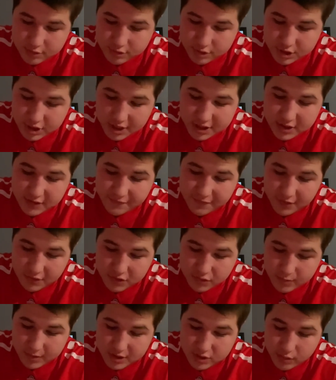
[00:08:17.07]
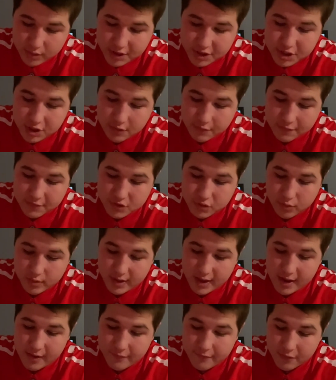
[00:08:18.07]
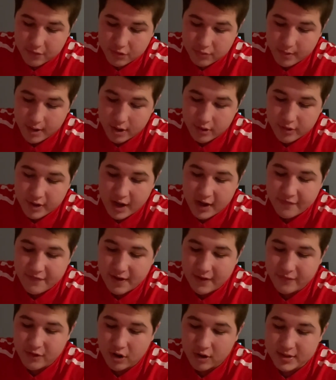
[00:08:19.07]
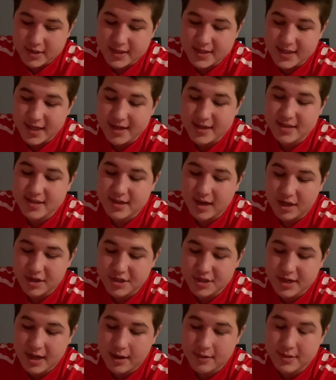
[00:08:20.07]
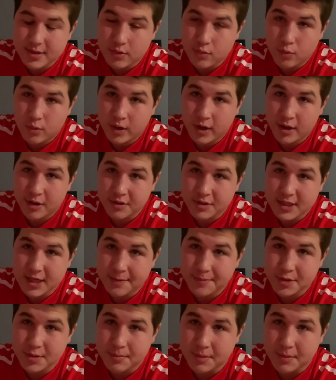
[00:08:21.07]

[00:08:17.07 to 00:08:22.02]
Justin Fields went 22 for 28 for 385 yards, 6 touchdowns, and 1 interception.